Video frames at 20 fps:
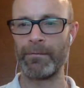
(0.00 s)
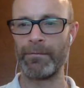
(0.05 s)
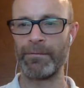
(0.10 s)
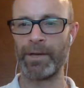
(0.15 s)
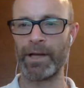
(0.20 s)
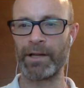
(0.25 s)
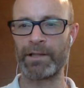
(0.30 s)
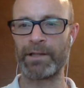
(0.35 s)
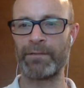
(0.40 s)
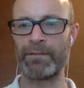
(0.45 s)

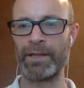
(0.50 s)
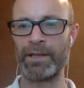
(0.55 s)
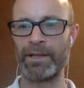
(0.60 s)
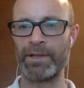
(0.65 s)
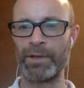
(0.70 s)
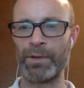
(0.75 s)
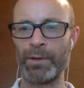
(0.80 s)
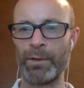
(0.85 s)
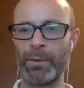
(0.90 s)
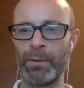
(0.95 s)
Flux
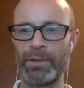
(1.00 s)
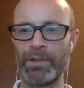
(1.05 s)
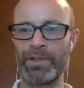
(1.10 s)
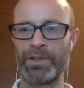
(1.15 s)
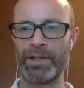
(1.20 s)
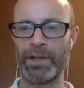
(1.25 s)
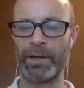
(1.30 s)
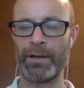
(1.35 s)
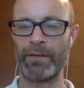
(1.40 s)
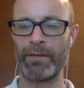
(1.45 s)
v2, which
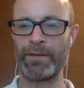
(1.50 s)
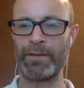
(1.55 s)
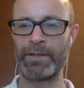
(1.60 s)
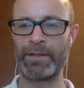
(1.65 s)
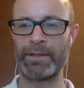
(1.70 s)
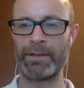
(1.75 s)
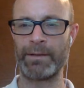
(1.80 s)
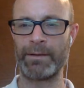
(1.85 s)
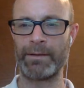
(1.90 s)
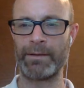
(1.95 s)

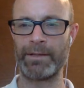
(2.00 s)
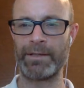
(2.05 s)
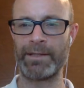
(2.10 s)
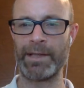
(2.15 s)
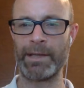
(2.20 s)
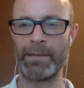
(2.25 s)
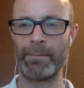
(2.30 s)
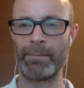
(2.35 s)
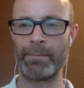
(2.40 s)
serves the same